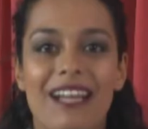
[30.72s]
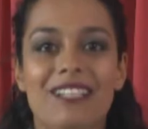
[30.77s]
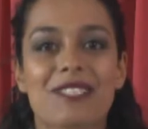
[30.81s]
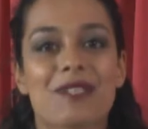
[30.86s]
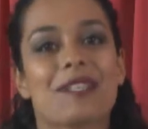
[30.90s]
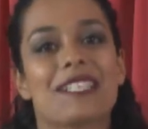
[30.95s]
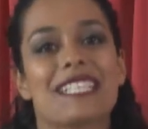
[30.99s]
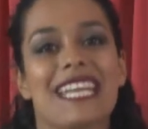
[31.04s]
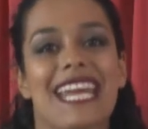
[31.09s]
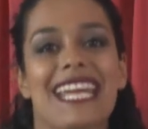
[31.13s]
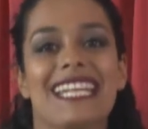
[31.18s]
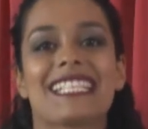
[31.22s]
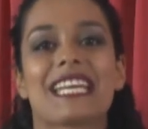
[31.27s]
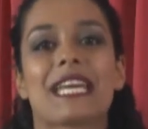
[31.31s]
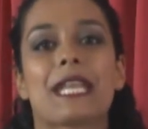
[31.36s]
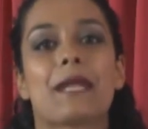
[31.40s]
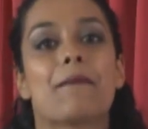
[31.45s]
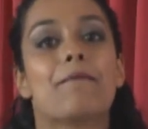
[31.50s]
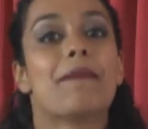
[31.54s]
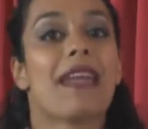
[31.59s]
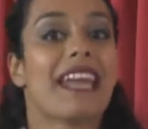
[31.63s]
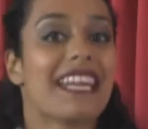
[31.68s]
to attend
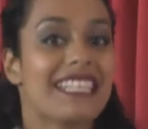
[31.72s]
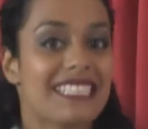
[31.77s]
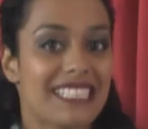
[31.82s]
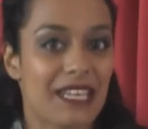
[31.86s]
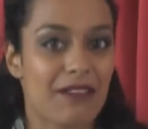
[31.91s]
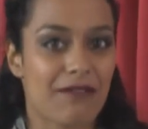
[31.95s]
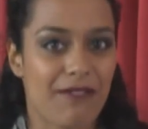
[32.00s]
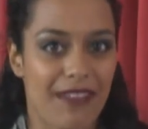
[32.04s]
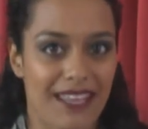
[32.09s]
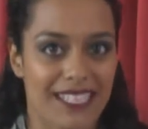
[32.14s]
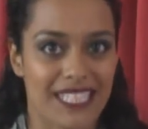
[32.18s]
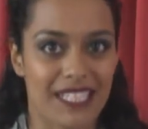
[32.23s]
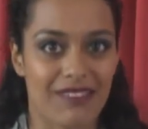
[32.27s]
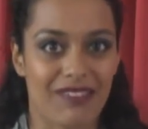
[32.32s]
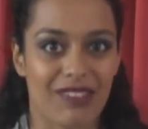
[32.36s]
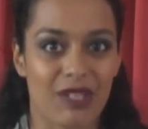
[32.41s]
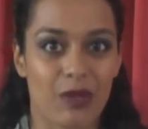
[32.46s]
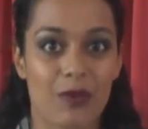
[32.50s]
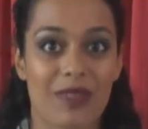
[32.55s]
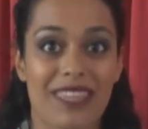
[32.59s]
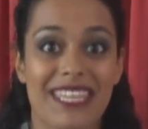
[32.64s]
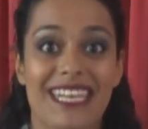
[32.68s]
an amazing
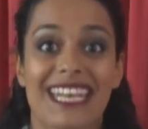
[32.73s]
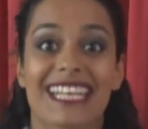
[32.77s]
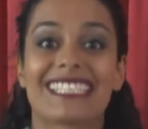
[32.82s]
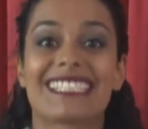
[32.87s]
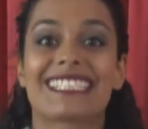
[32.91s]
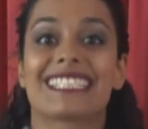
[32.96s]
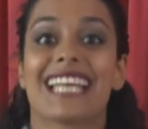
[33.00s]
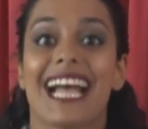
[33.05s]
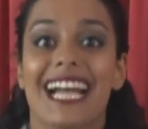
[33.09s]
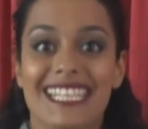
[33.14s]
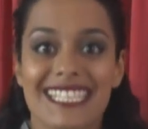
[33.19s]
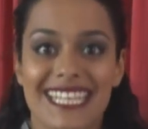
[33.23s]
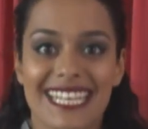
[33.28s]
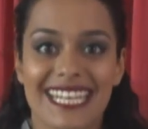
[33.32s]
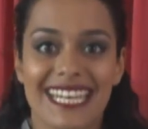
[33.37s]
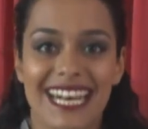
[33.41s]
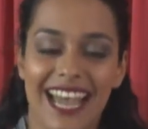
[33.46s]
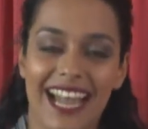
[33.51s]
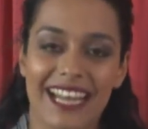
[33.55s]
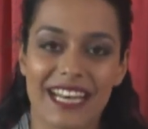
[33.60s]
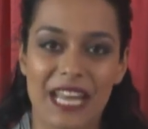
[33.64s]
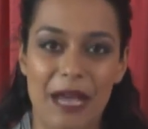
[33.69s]
festival with an exciting
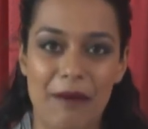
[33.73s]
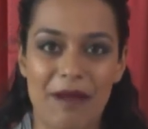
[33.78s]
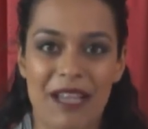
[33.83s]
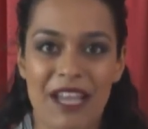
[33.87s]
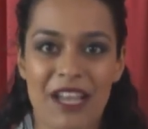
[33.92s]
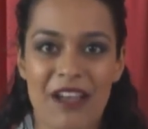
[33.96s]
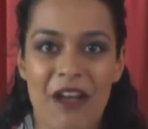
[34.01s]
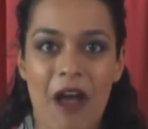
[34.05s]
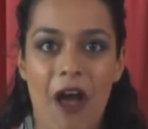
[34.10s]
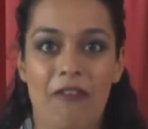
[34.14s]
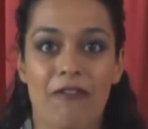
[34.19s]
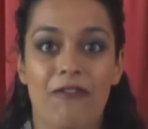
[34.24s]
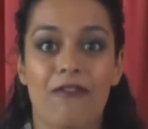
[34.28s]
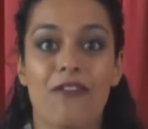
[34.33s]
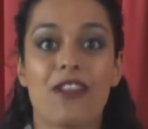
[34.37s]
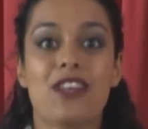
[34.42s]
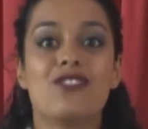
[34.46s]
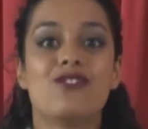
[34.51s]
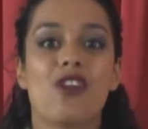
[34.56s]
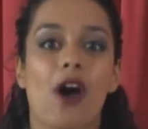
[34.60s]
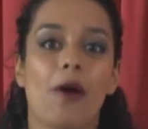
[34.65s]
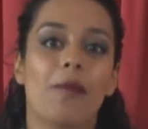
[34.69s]
lineup of
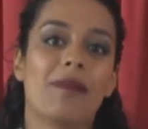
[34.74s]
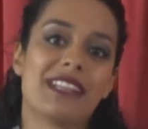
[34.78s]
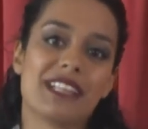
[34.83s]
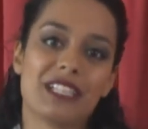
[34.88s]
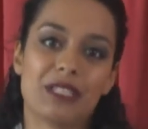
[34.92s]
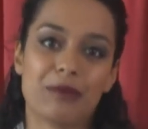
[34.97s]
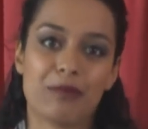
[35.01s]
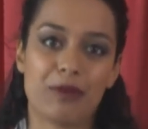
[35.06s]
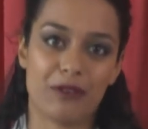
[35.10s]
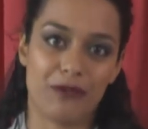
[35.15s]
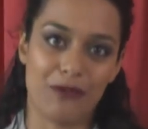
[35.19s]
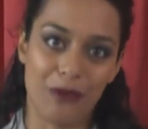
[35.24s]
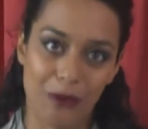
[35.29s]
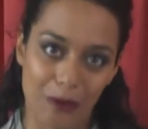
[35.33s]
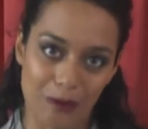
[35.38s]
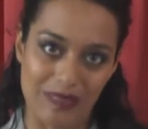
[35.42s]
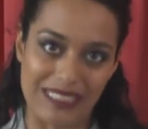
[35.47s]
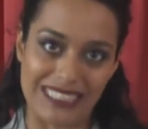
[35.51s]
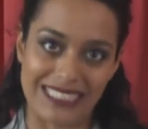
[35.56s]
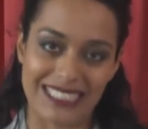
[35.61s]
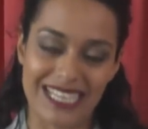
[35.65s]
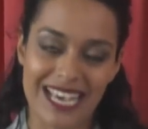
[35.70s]
phenomenal
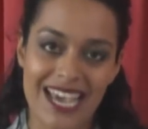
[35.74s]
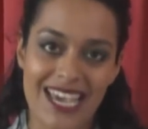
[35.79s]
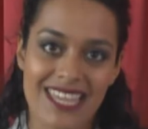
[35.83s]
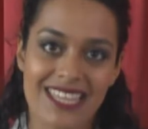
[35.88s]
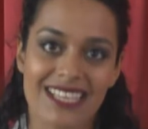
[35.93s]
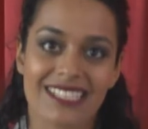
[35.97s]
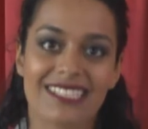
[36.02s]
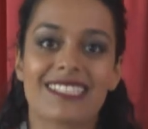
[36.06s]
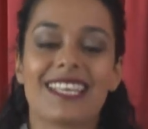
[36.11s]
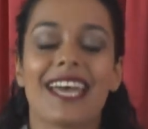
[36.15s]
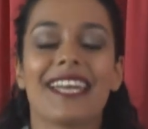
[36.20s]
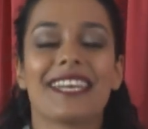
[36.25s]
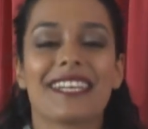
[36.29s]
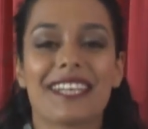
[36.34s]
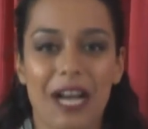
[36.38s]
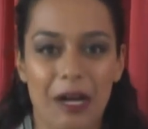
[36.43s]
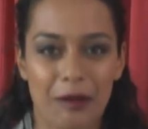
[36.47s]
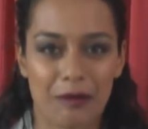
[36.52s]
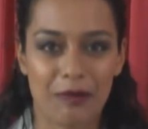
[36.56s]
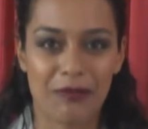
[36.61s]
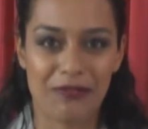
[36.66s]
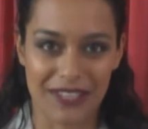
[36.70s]
performers, the
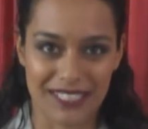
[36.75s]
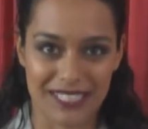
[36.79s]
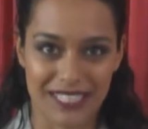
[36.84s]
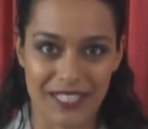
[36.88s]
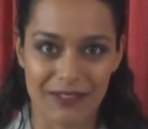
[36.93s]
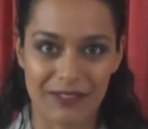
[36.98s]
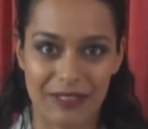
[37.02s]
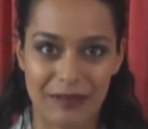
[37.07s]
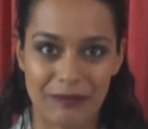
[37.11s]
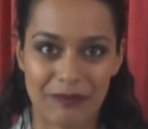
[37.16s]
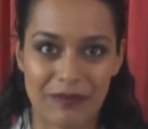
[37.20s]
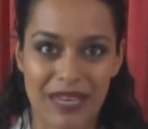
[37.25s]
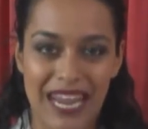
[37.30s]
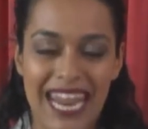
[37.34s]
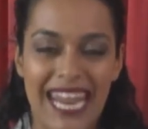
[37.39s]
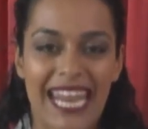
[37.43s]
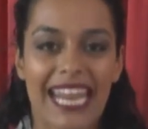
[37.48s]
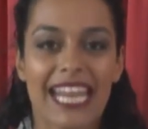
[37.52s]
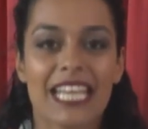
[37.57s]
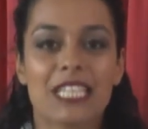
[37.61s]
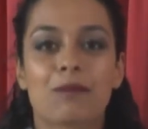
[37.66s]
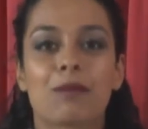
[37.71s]
Sankalp Festival.
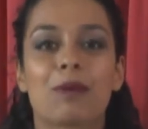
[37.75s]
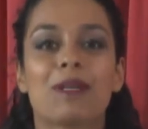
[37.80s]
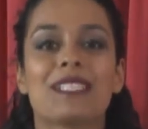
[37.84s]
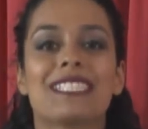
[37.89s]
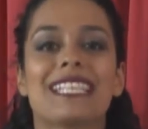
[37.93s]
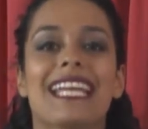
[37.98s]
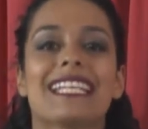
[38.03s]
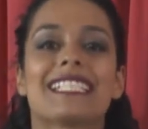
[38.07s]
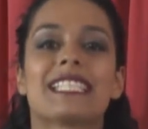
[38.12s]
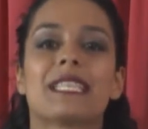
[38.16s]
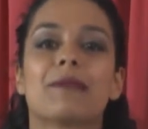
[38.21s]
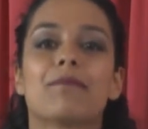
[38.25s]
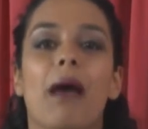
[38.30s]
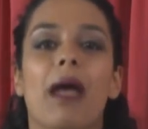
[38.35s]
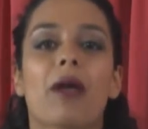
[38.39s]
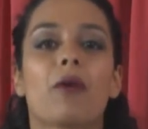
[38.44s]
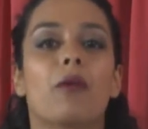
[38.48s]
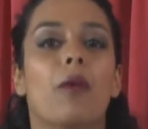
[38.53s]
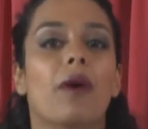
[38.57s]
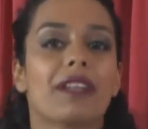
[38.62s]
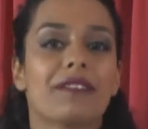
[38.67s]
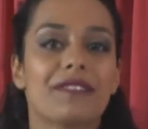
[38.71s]
It's presented
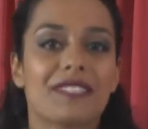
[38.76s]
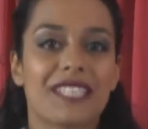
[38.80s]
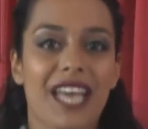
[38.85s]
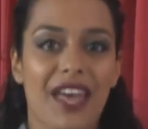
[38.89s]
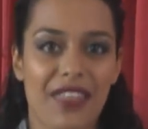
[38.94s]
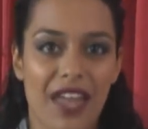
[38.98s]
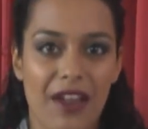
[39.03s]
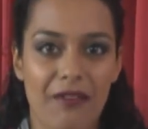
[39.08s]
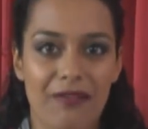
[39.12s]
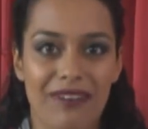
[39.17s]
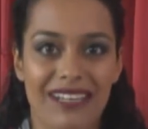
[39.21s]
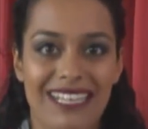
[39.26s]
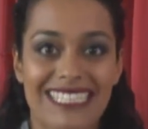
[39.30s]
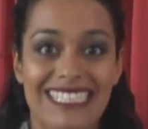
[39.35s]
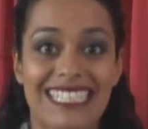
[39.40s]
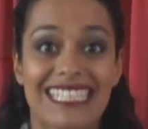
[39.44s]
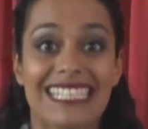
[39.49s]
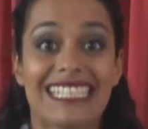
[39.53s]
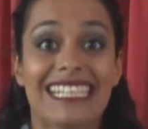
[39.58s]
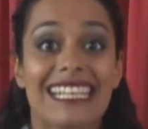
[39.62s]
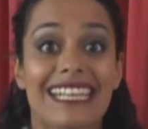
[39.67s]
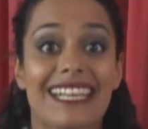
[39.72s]
by one of South
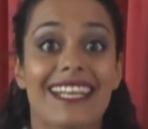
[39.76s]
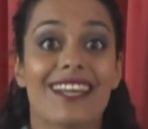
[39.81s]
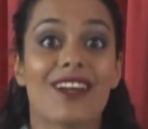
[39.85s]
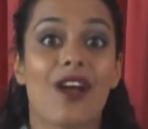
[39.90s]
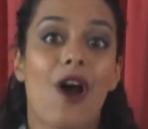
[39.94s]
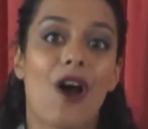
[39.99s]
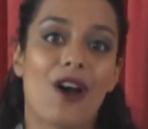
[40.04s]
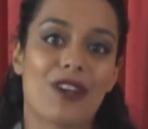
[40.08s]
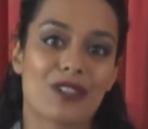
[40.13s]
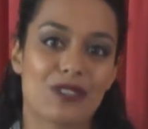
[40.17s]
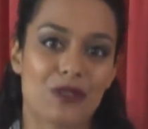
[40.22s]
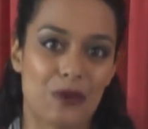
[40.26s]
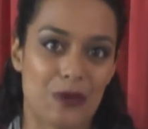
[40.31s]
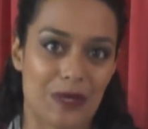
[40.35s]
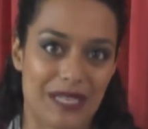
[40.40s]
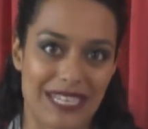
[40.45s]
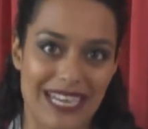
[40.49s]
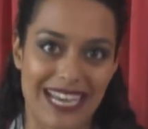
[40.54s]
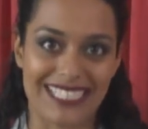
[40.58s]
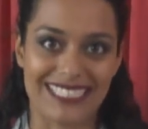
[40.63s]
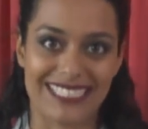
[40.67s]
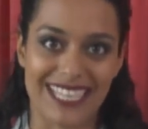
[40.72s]
Africa's leading art
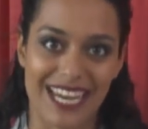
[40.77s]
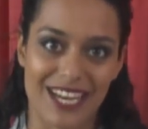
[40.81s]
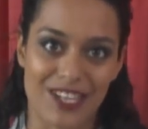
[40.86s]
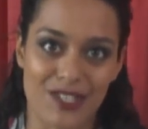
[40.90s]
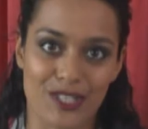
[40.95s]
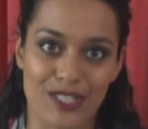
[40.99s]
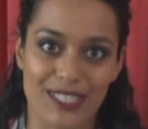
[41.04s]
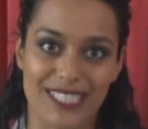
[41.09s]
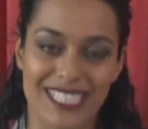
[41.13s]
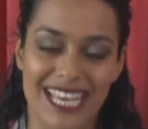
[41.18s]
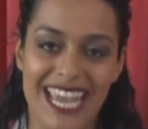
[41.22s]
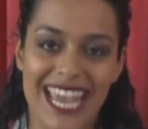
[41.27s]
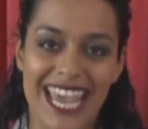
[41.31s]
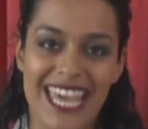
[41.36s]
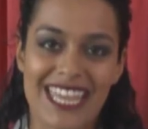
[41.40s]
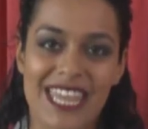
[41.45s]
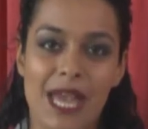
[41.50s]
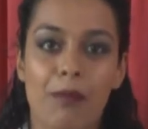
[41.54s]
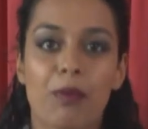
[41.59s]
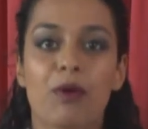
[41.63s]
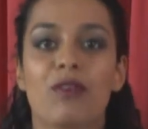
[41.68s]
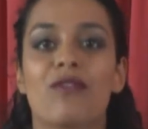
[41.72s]
organisations
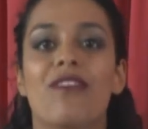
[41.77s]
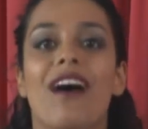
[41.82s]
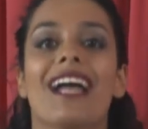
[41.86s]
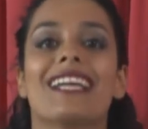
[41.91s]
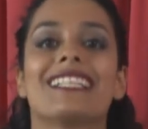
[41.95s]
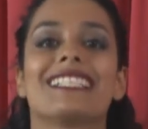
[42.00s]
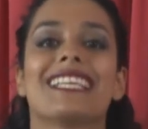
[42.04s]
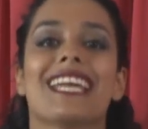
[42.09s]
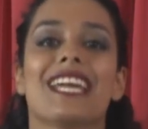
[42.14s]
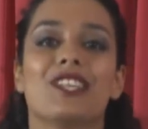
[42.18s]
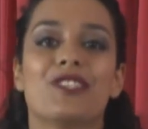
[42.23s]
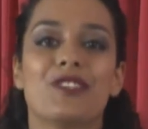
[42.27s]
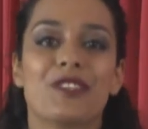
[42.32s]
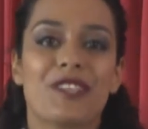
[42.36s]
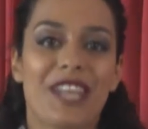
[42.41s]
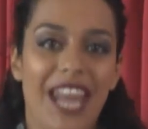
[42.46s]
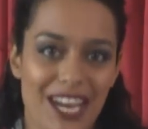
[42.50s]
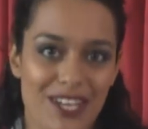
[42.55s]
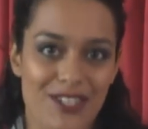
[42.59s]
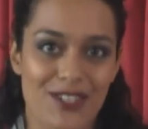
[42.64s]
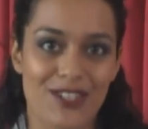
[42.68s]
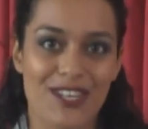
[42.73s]
that provides
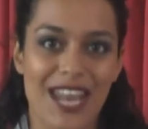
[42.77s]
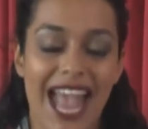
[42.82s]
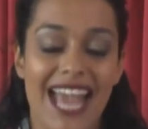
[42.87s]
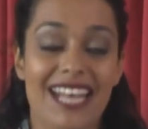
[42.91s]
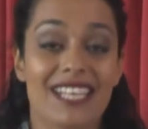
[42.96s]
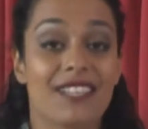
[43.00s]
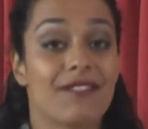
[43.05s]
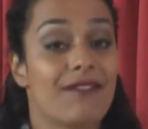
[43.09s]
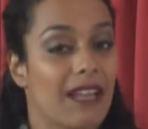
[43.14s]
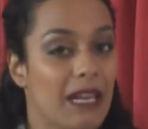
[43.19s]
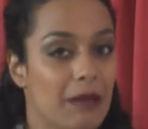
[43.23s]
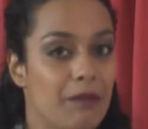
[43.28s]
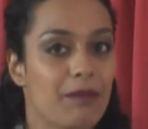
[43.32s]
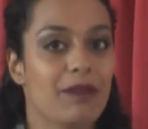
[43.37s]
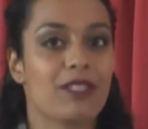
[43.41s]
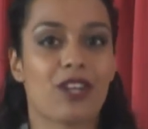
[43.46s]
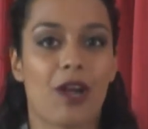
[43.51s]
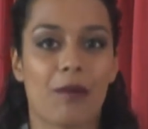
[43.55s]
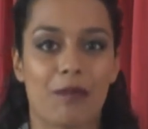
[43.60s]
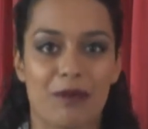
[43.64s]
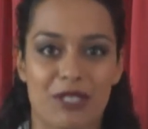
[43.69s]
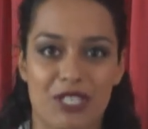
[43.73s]
education and
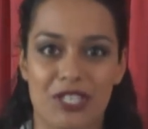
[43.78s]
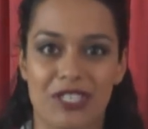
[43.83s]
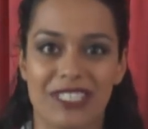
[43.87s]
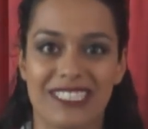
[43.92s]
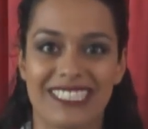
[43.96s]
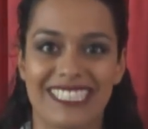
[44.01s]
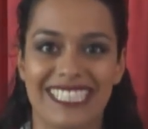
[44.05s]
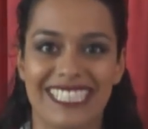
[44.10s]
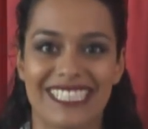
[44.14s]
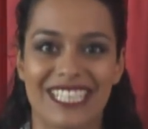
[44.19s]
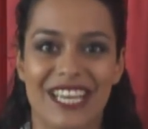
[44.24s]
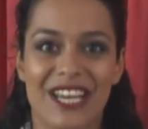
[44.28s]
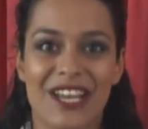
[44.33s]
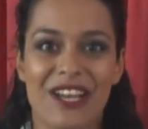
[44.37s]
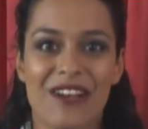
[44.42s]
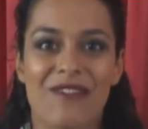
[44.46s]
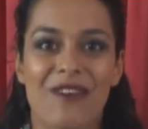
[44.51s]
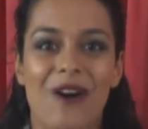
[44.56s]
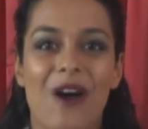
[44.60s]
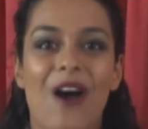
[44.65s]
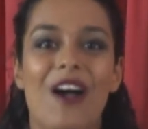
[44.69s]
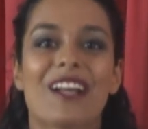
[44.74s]
development opportunities
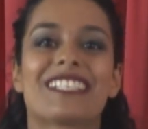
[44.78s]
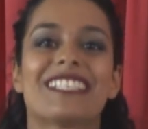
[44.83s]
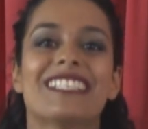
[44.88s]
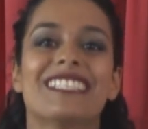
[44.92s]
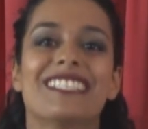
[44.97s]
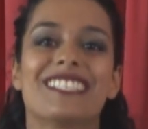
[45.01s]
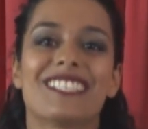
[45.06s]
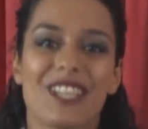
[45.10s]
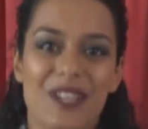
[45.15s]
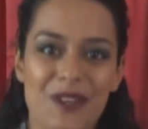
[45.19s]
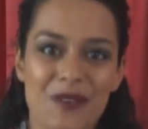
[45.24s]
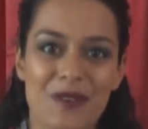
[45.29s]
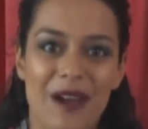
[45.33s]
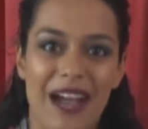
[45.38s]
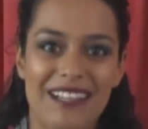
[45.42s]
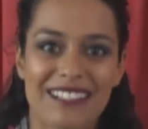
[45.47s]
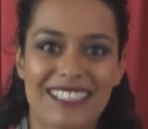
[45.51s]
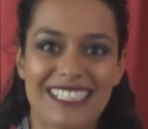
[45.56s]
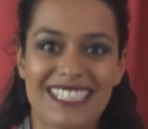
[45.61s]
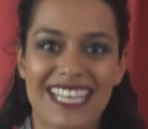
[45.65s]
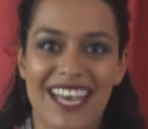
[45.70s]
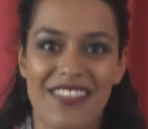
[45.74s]
for artists
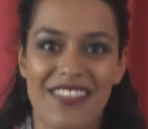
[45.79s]
around South